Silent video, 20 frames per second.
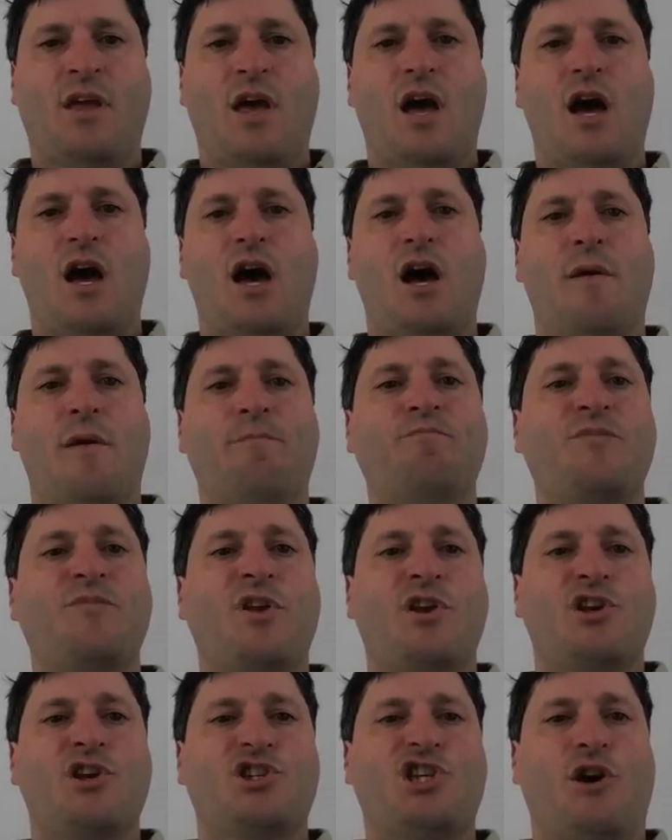
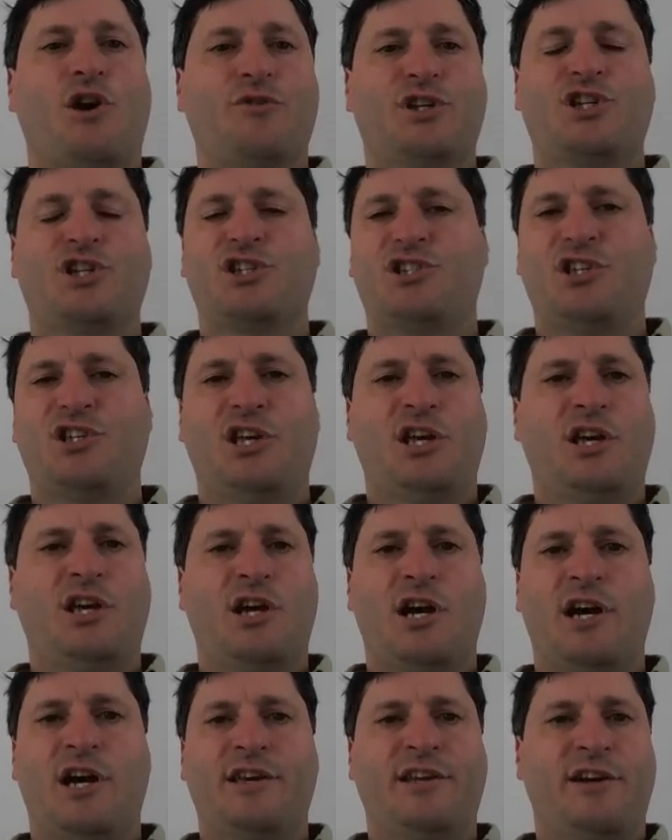So this is the
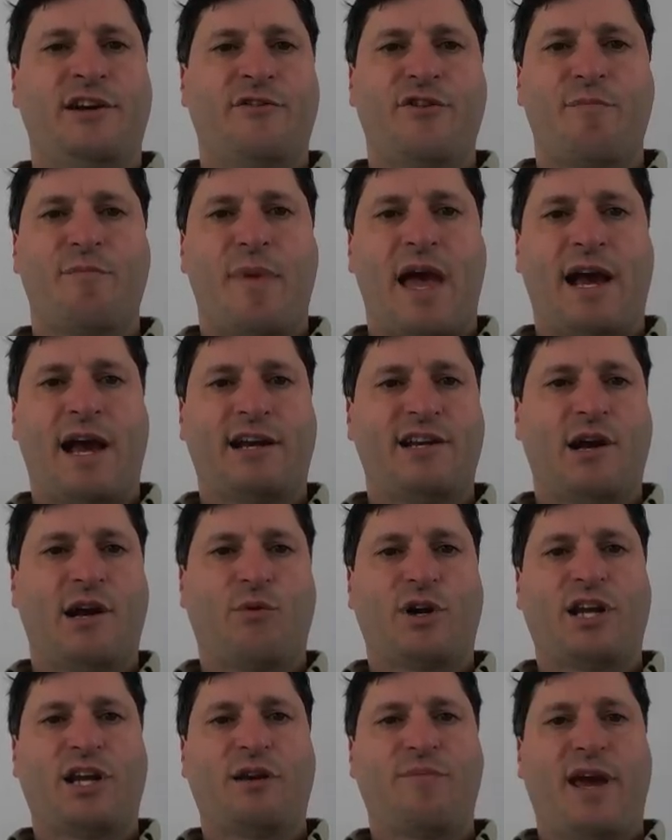the Mac
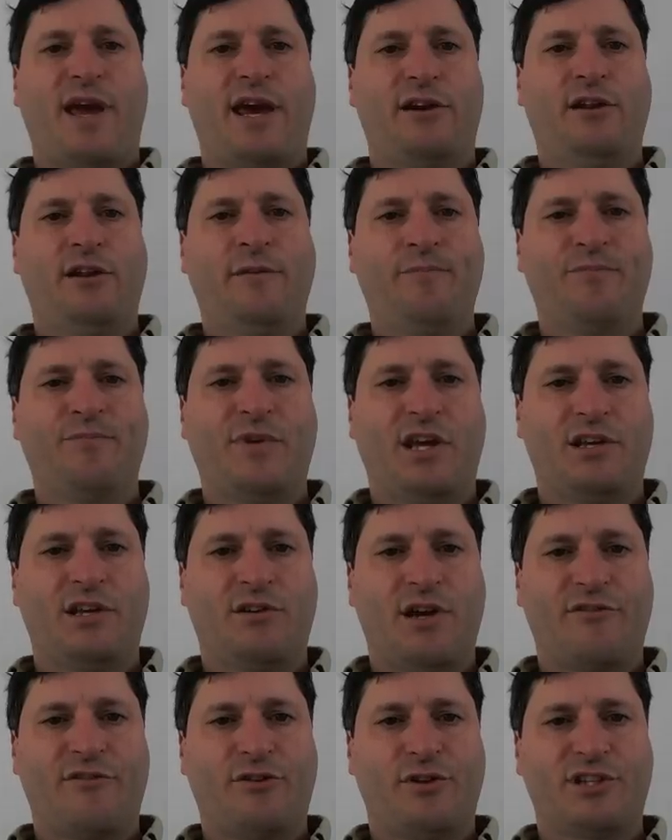networking panel, and here
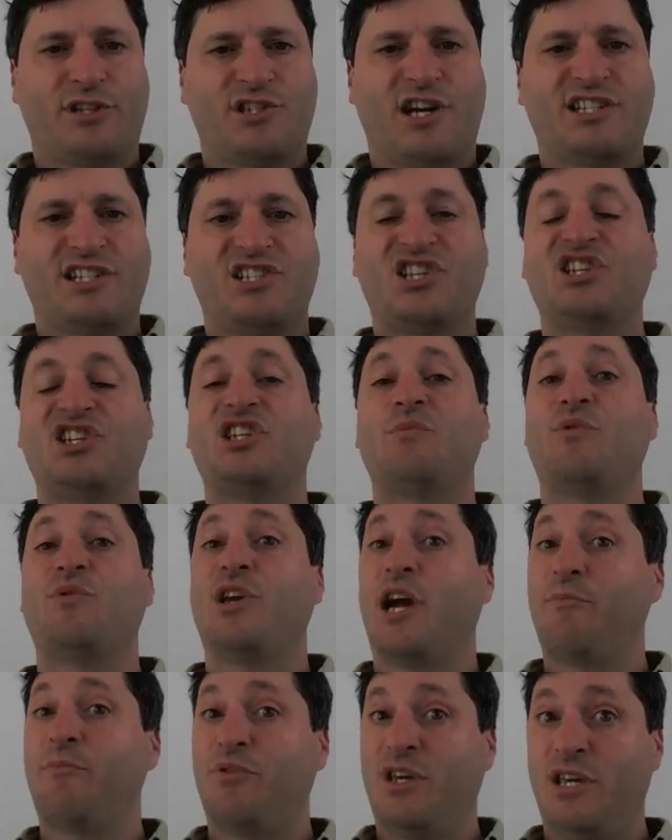I've clicked on
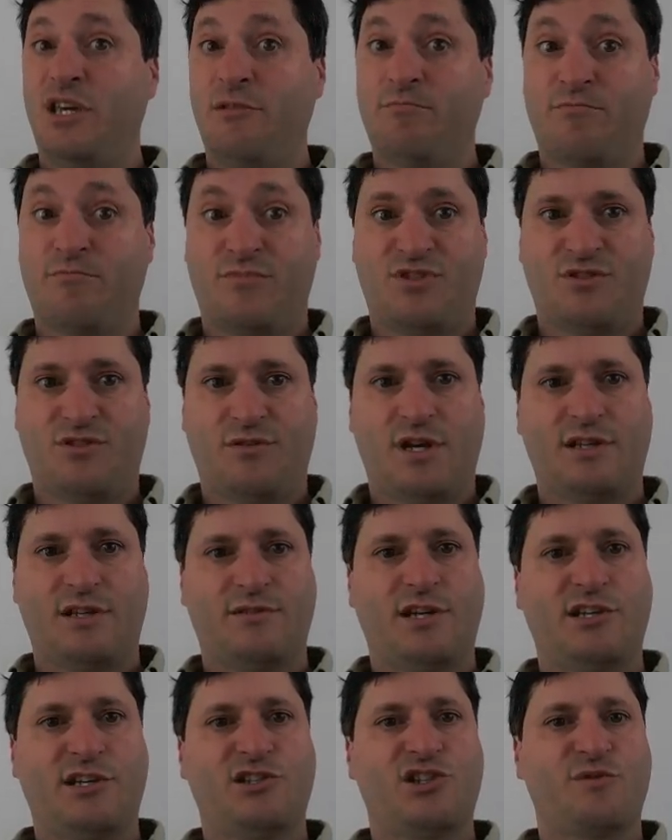TCP/IP, so I
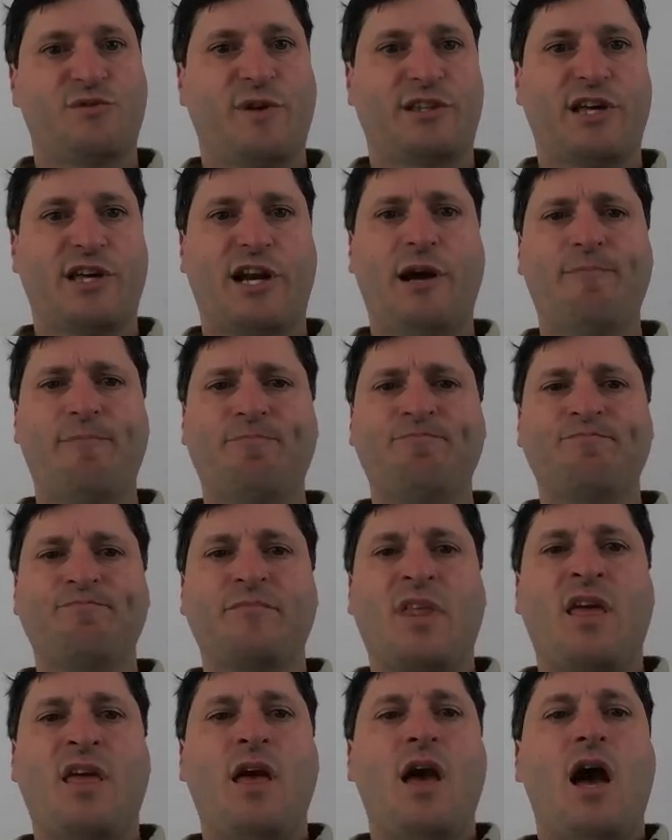didn't just make that up.
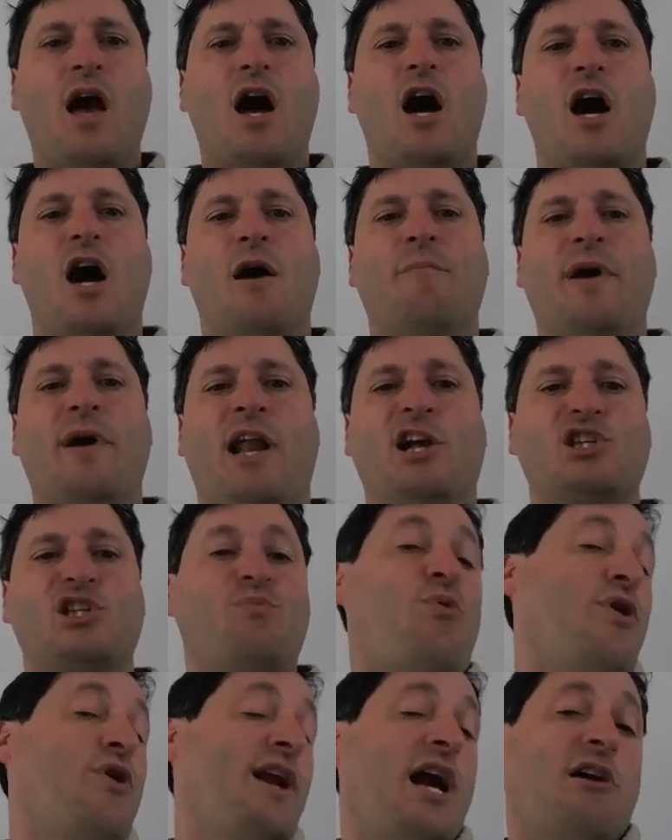And I'll just
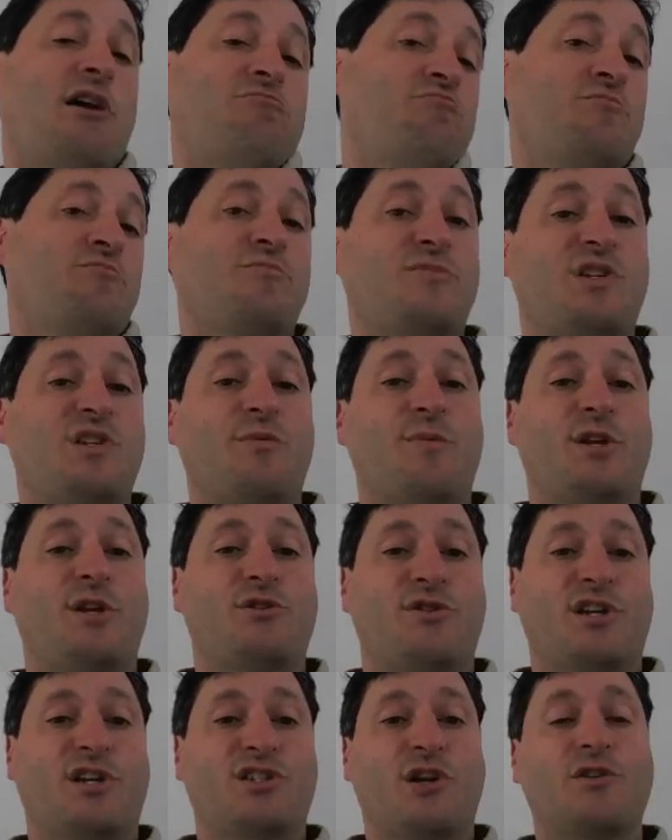point out some of the major
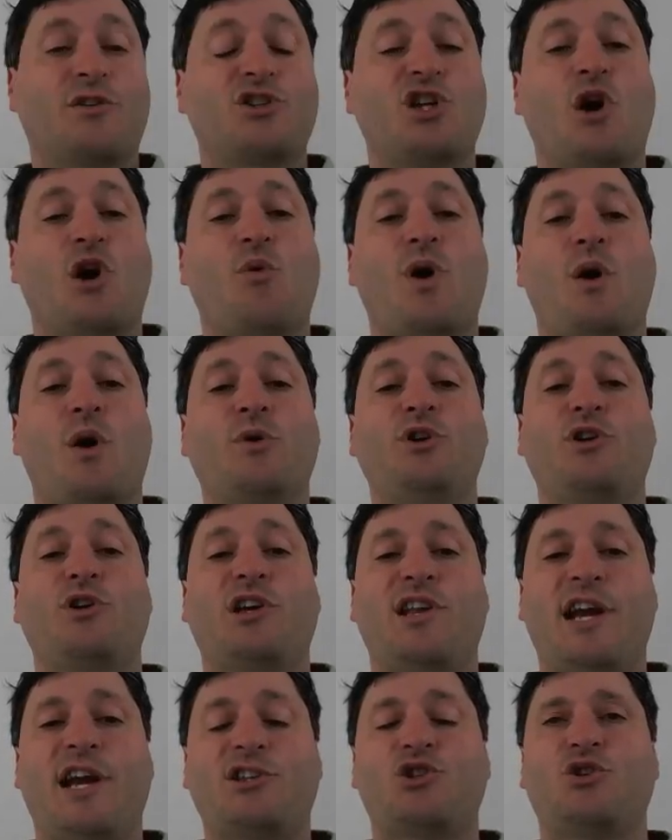things here. So when you
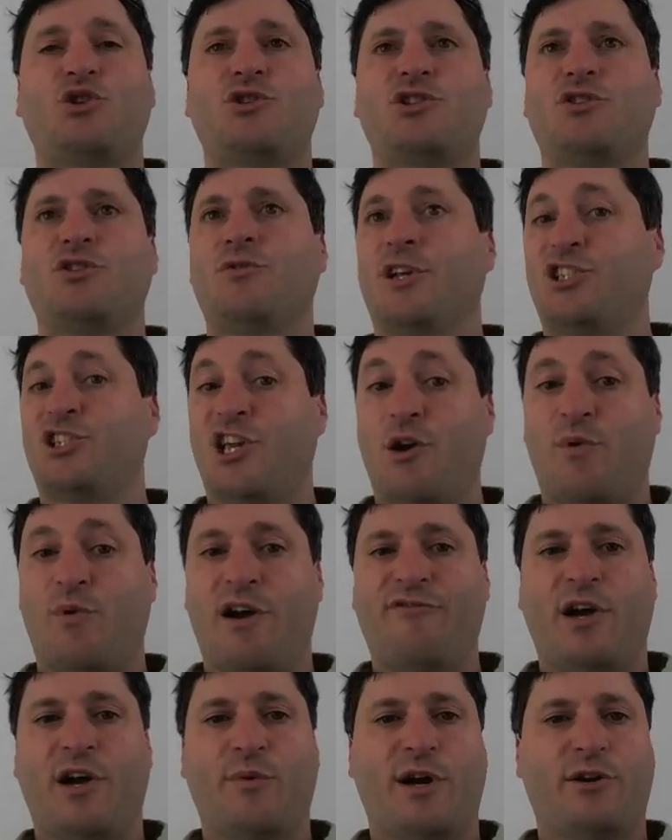connect to, let's say, a
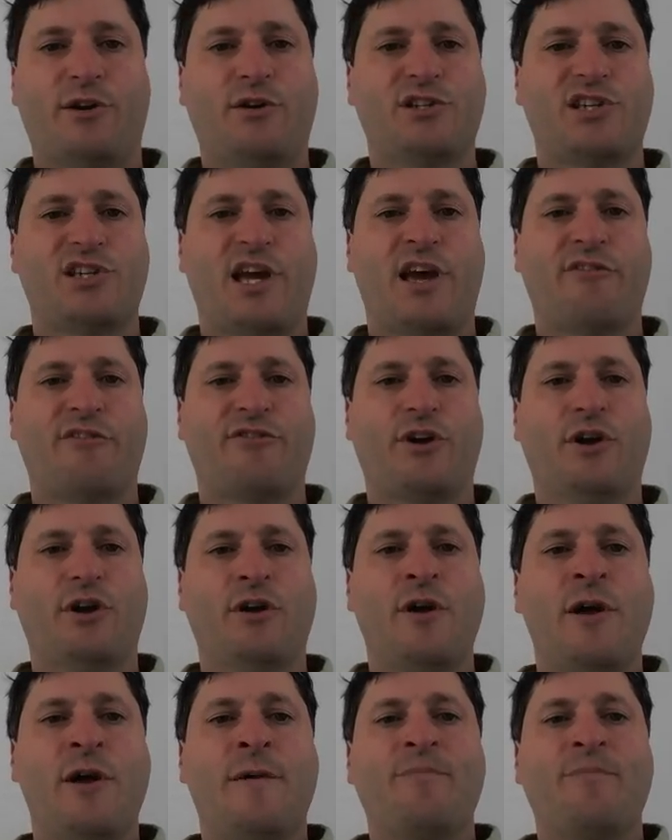Wi-Fi router, as I have here,